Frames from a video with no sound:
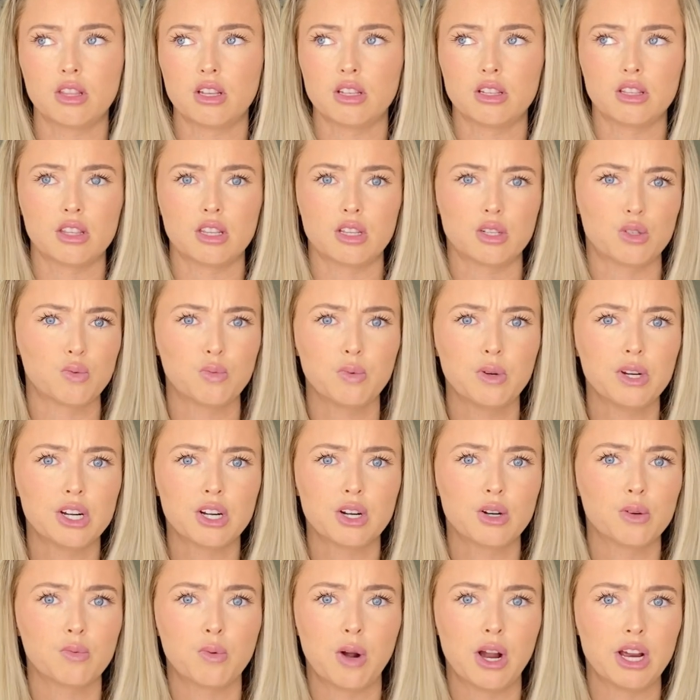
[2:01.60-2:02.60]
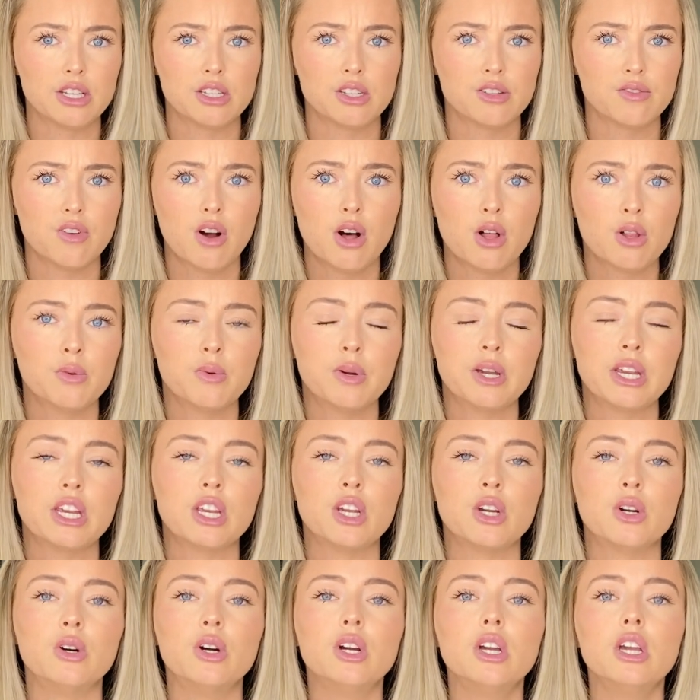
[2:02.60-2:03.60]
that, that's weird. Why is he following
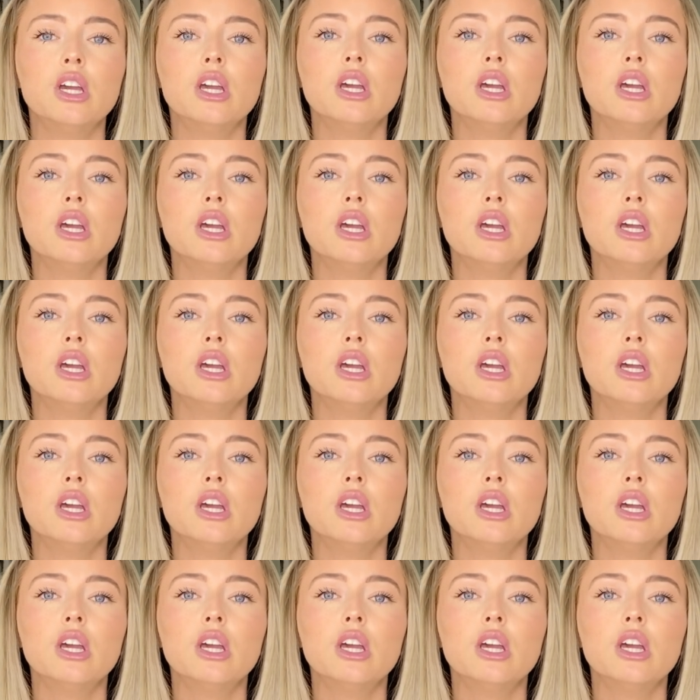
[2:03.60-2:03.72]
you?